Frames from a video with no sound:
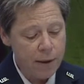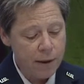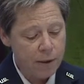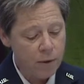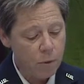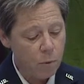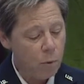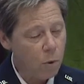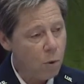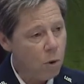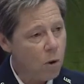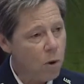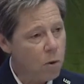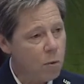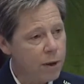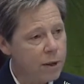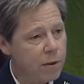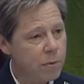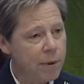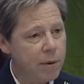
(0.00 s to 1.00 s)
the rule
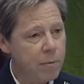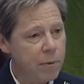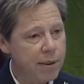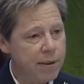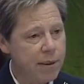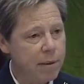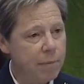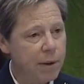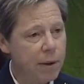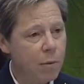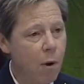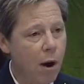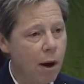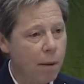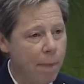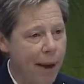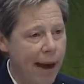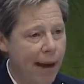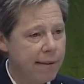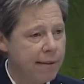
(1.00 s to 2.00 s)
was we would simply
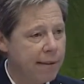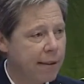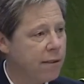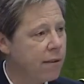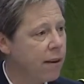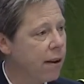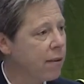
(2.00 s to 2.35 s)
walk past each